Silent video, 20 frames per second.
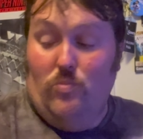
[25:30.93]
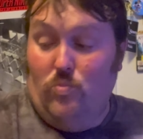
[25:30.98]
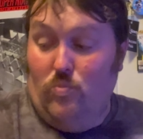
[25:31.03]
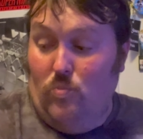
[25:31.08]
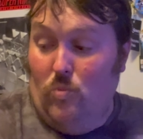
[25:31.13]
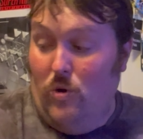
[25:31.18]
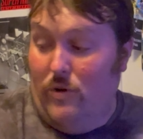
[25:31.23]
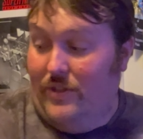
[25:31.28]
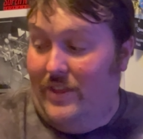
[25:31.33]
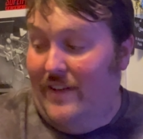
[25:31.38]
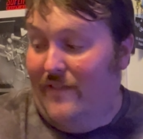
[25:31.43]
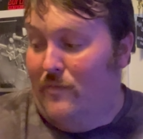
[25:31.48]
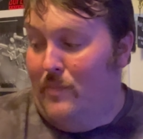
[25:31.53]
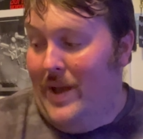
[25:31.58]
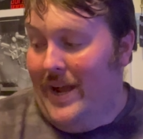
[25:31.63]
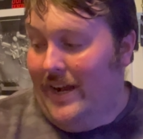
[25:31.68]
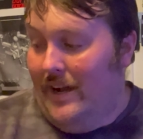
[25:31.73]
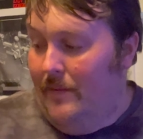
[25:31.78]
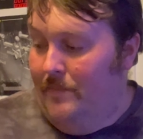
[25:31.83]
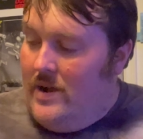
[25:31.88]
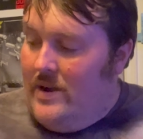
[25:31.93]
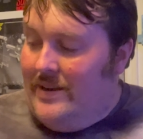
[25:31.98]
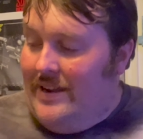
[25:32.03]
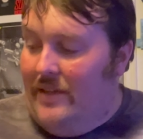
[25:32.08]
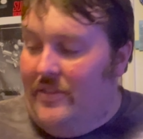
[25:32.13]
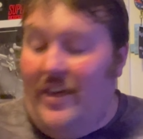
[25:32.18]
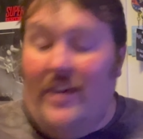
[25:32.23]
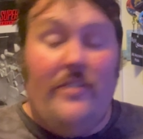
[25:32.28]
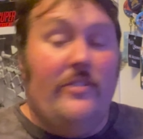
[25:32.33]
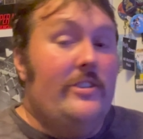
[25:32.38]
worthy of pickup. Now
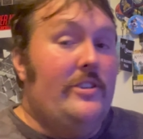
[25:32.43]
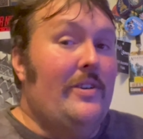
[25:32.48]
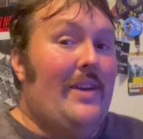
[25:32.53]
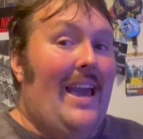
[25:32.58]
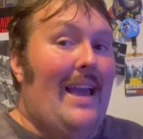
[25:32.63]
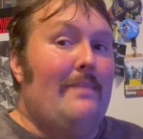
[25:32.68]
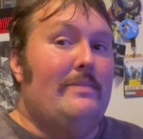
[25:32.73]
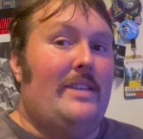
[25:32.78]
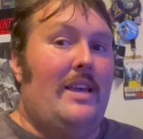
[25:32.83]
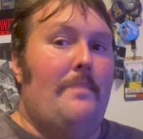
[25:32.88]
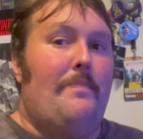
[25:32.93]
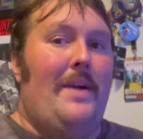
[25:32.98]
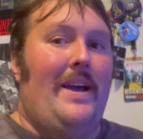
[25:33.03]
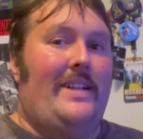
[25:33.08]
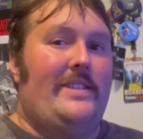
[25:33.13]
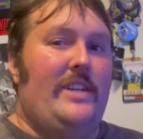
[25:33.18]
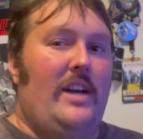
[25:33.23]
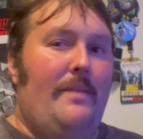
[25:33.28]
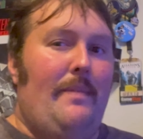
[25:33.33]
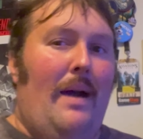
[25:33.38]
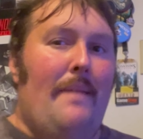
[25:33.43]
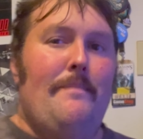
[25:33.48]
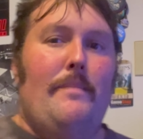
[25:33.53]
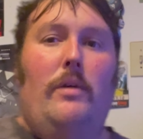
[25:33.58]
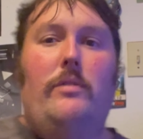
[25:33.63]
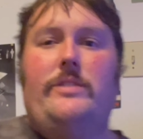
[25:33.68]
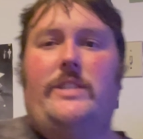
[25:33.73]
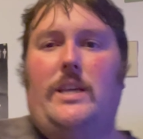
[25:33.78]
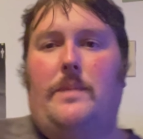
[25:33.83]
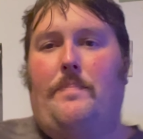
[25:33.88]
the other two games I picked up, I
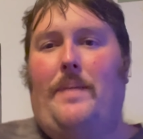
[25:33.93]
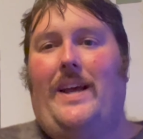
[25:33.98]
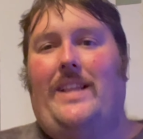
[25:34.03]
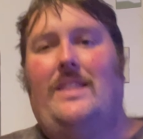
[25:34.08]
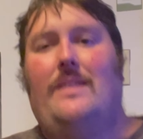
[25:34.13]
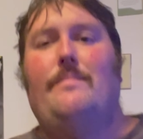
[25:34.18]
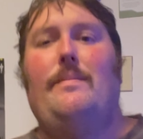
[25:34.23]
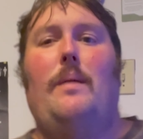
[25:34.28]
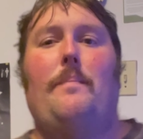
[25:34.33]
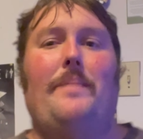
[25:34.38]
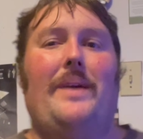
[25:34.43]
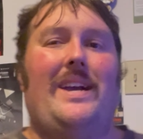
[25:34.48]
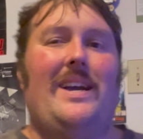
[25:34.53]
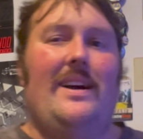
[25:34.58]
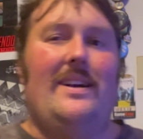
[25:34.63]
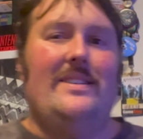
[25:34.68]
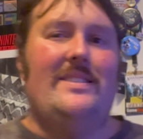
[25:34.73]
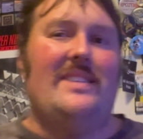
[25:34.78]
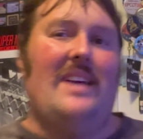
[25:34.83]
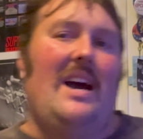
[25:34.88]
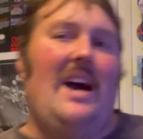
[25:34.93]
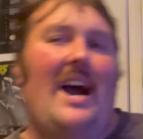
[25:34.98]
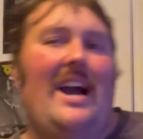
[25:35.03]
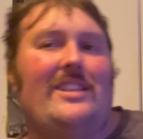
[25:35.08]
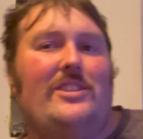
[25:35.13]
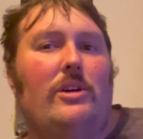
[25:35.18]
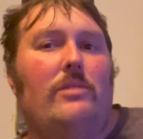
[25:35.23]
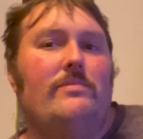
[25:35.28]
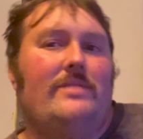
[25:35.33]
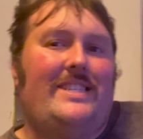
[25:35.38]
mostly picked them up because I
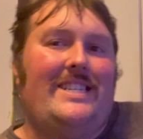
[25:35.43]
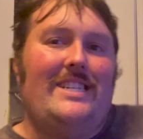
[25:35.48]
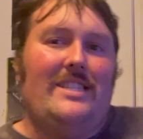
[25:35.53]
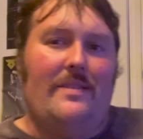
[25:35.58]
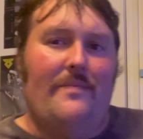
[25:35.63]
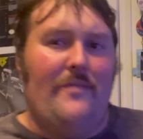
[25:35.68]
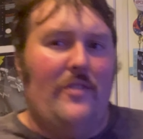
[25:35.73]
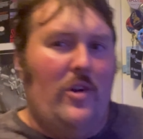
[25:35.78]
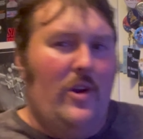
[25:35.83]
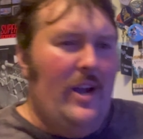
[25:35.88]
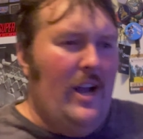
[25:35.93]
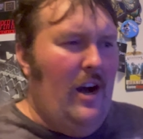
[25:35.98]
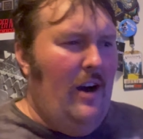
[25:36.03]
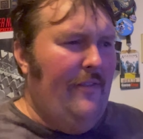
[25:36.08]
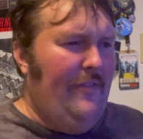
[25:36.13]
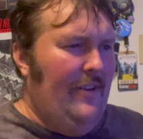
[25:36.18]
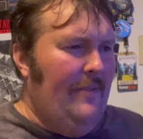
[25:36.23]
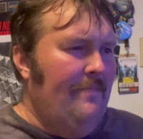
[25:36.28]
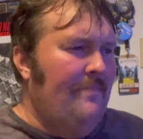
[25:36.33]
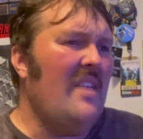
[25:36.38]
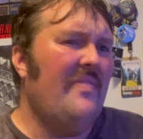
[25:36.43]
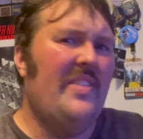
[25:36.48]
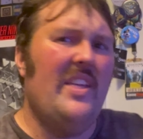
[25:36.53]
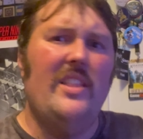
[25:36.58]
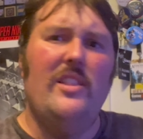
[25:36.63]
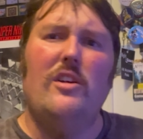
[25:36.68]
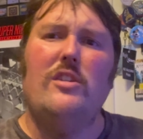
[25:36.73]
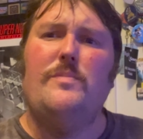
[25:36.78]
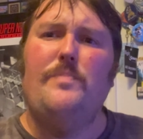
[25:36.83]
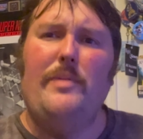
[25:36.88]
don't see them very often. They
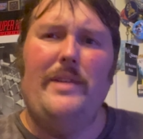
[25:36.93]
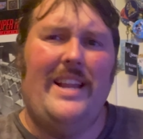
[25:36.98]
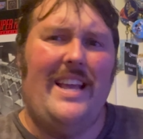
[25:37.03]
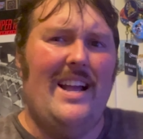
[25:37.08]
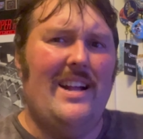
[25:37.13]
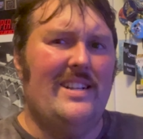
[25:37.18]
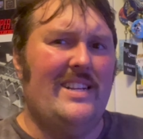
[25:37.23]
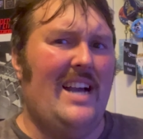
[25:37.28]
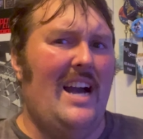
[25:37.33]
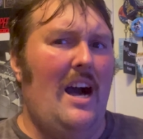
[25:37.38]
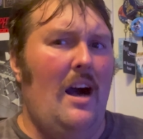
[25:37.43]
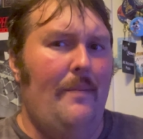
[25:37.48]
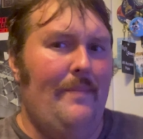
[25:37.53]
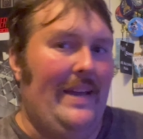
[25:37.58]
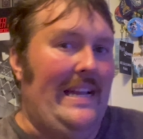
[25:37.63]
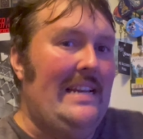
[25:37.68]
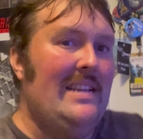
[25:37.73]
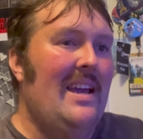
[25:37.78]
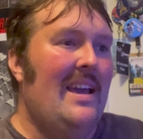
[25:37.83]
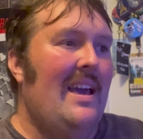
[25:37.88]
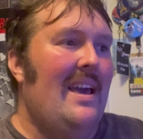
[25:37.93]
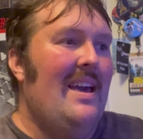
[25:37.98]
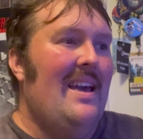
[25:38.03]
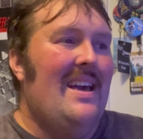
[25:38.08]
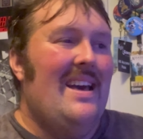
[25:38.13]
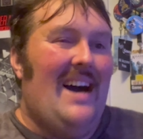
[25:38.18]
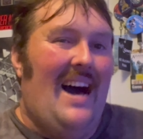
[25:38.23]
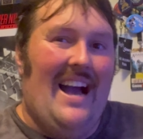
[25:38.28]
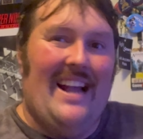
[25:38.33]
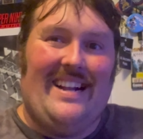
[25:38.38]
look pretty uncommon.
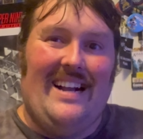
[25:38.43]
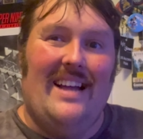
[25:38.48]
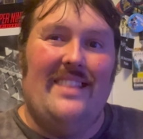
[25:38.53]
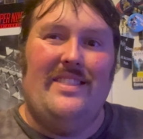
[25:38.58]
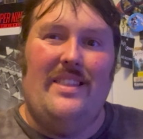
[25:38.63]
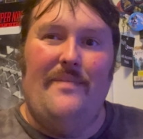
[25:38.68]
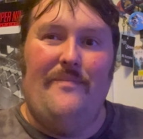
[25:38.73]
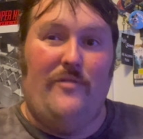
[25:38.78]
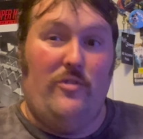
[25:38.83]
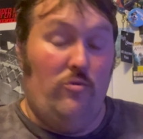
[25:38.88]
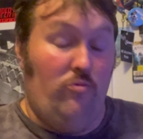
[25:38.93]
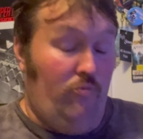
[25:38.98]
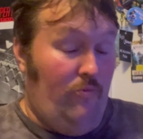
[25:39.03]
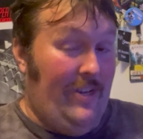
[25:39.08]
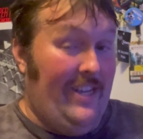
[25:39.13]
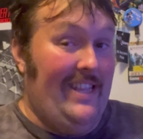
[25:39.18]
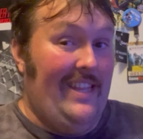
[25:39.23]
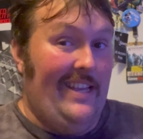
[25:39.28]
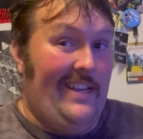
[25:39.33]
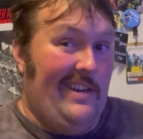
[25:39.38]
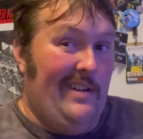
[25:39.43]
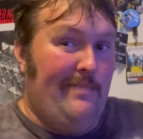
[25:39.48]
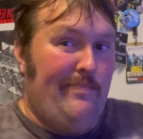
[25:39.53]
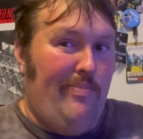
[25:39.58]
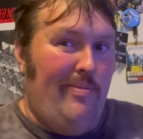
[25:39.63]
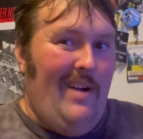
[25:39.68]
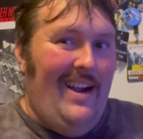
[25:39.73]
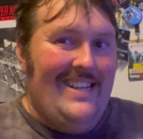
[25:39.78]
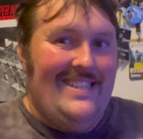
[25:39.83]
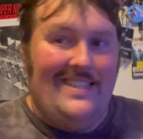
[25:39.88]
I got them for really good
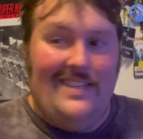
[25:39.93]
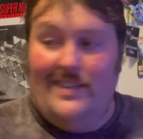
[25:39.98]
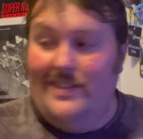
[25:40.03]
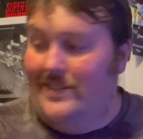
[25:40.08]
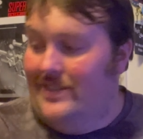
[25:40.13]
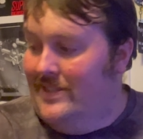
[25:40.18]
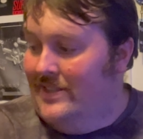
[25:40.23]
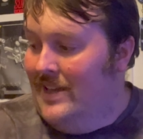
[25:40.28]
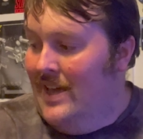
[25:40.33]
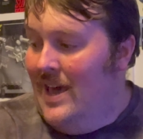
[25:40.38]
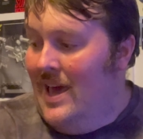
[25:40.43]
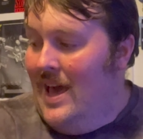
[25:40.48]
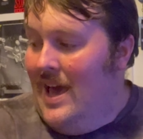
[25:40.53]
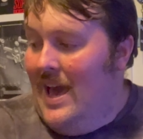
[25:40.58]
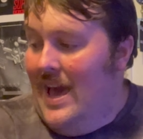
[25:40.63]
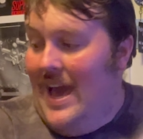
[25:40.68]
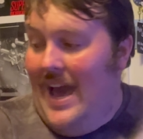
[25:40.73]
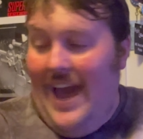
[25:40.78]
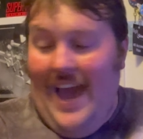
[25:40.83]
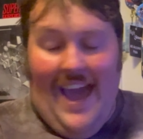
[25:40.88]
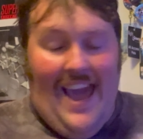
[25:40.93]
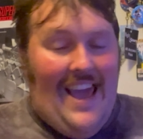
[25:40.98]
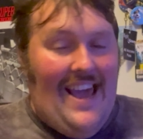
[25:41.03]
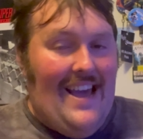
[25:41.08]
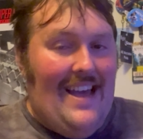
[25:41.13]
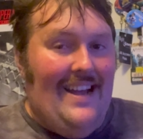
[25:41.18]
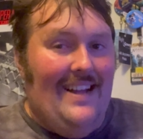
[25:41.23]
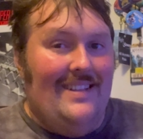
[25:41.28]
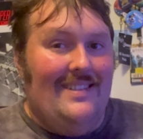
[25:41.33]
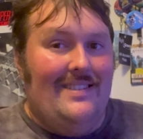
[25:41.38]
prices
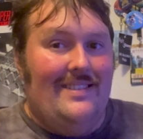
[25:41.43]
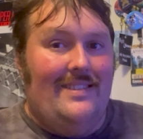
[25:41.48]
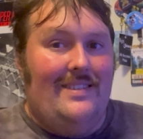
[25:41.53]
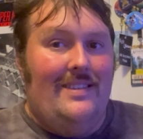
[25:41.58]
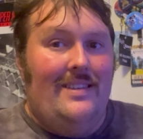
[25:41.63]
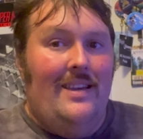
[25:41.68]
and